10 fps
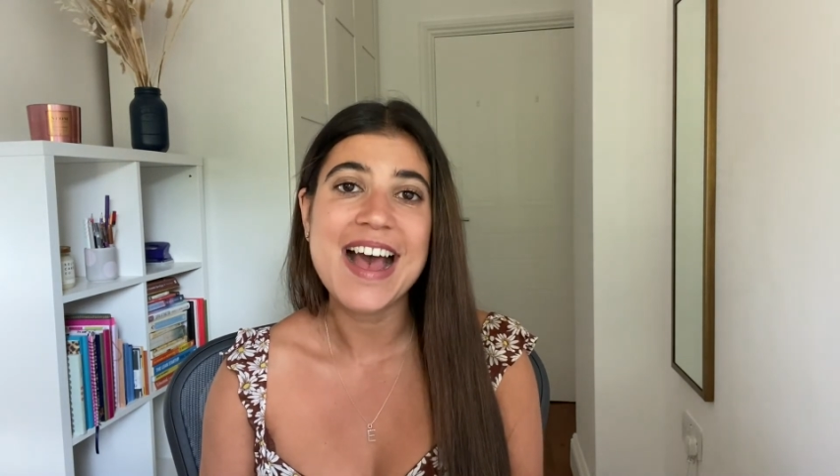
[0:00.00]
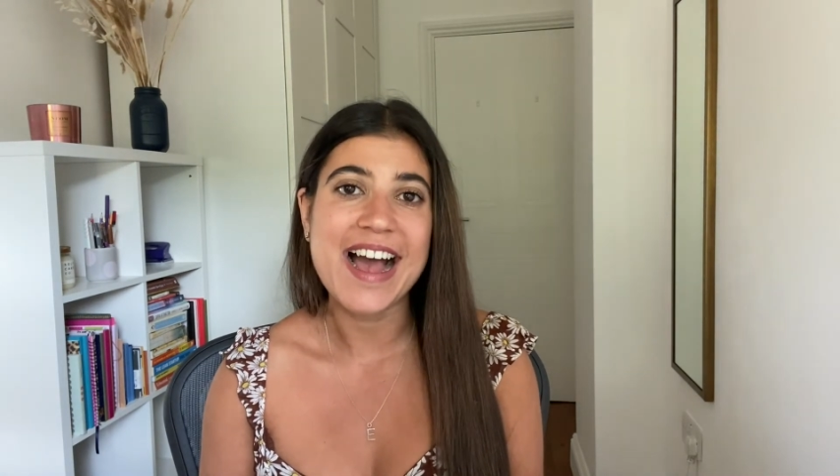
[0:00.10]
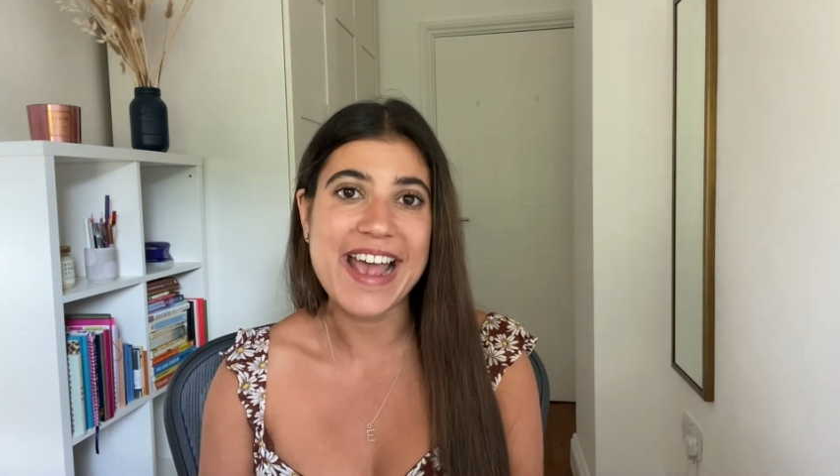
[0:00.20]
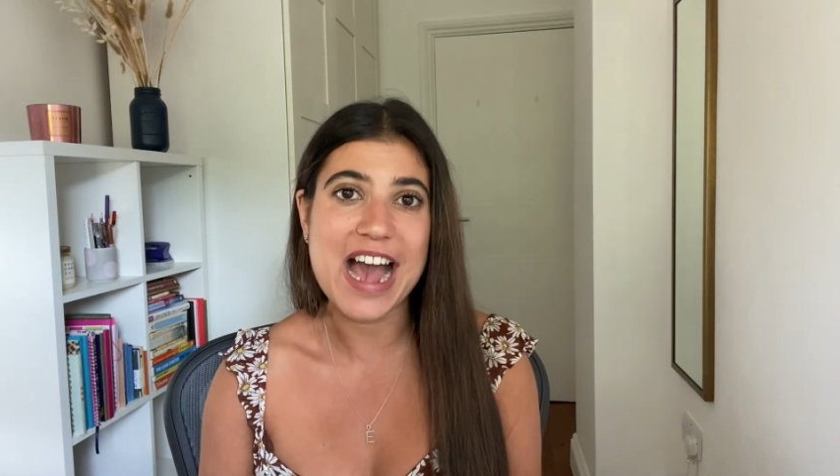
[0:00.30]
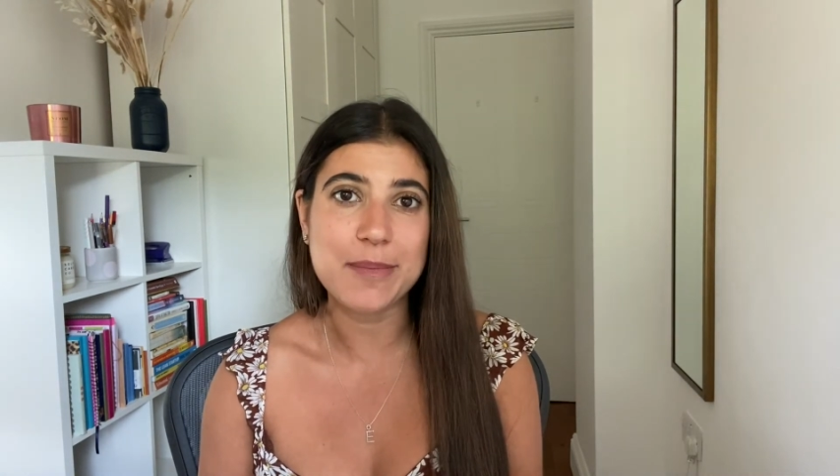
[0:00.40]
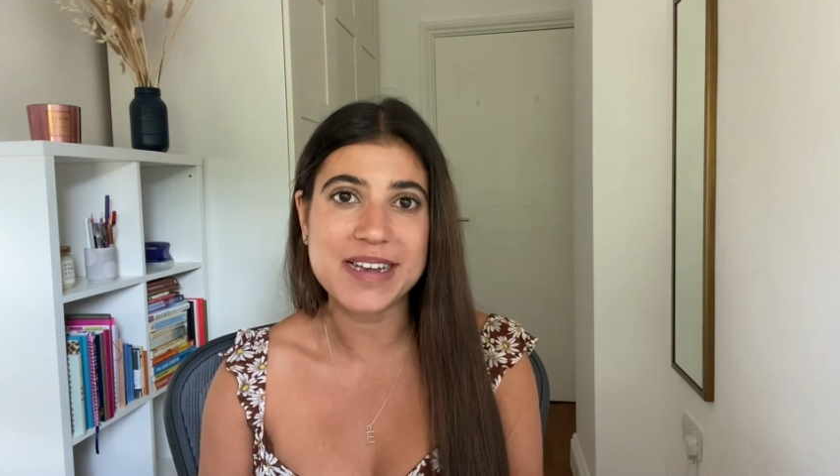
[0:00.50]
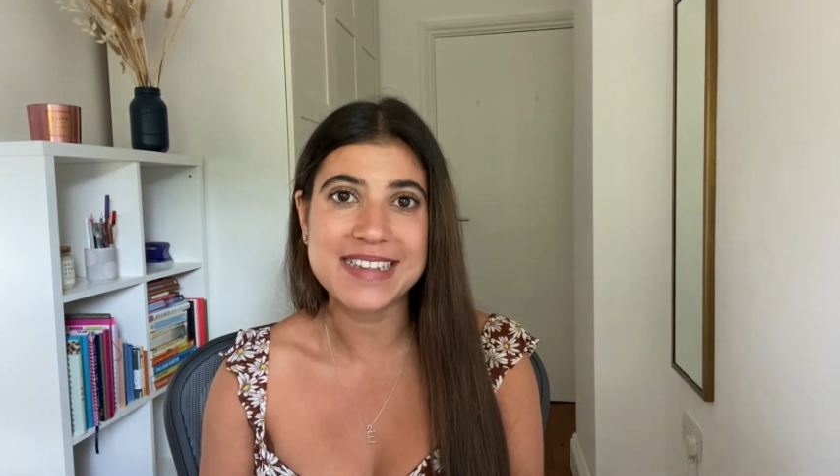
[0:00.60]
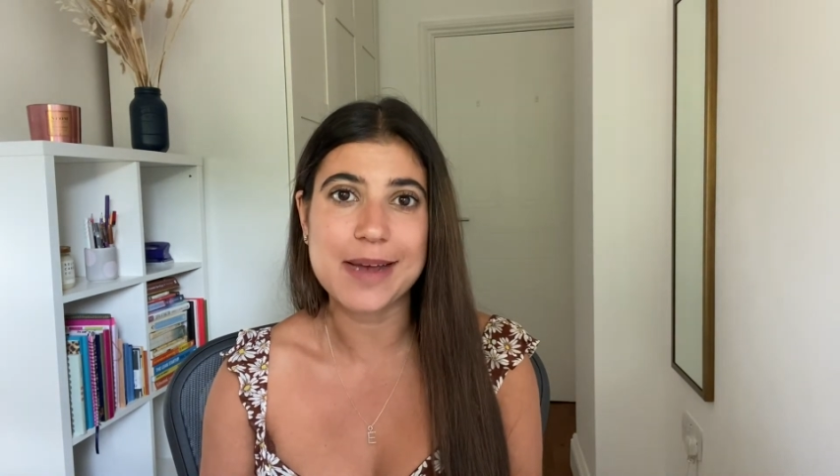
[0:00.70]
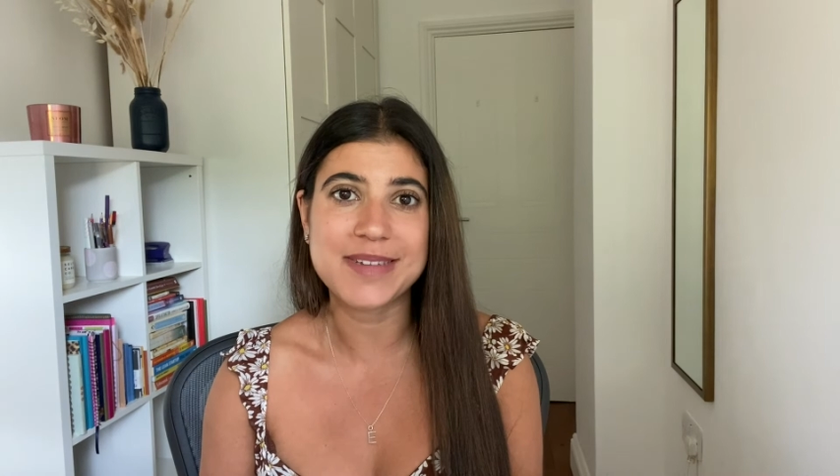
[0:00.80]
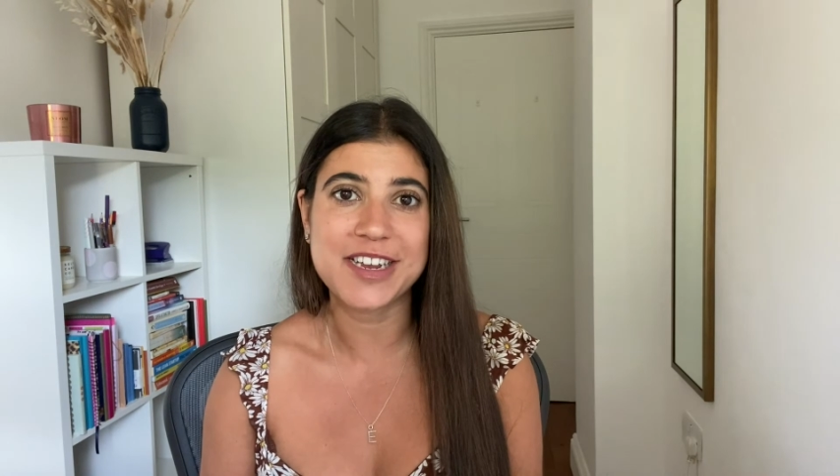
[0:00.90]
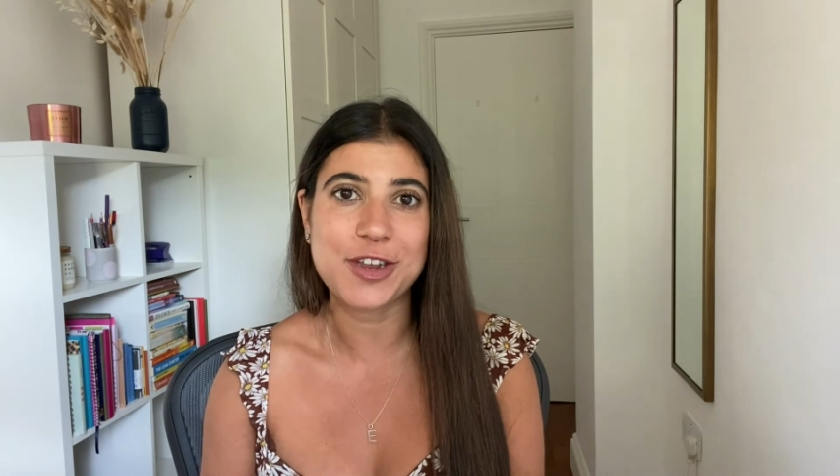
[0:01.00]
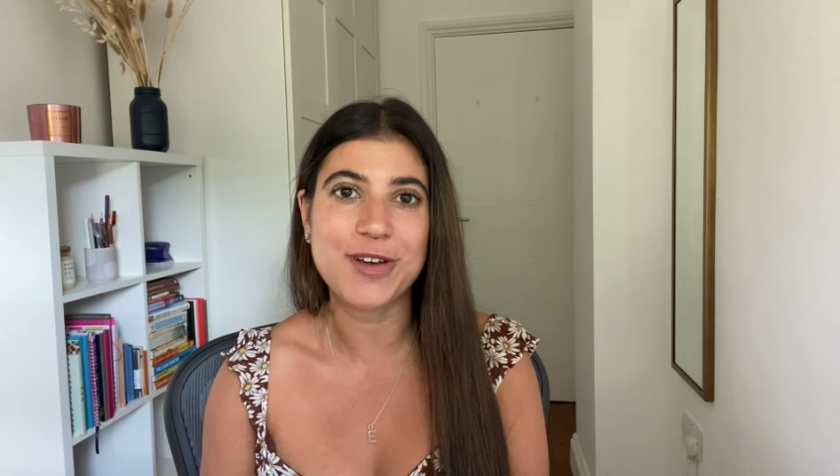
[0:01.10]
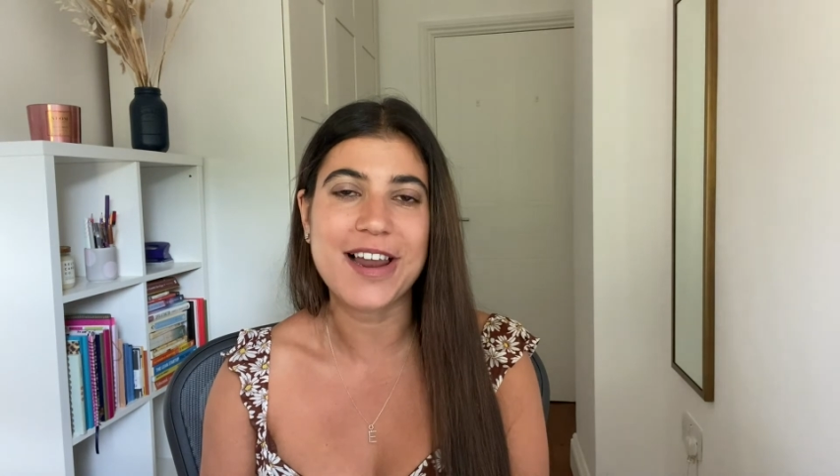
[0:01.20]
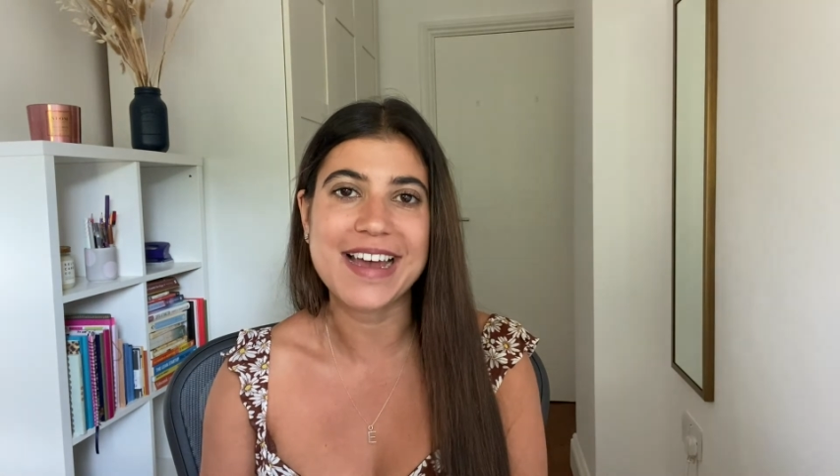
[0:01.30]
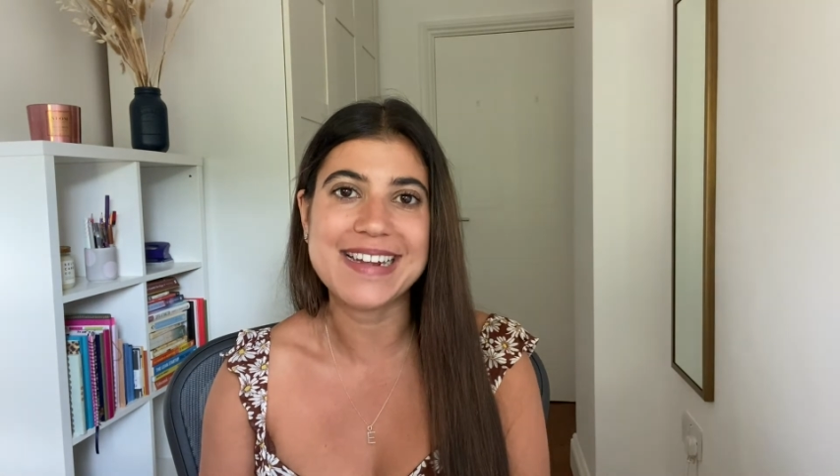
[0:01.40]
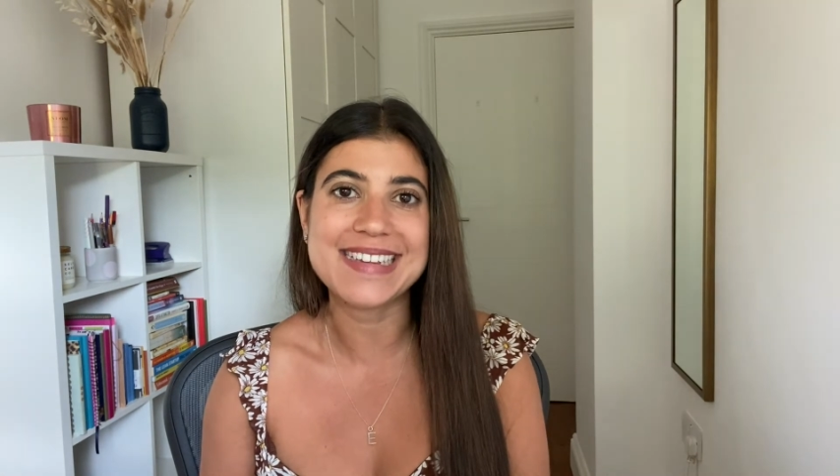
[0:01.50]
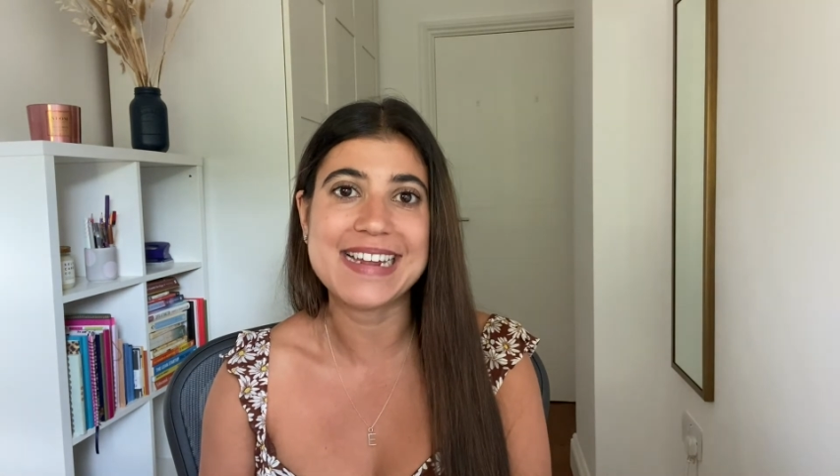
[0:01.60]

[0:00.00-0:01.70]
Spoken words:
I am accepting new clients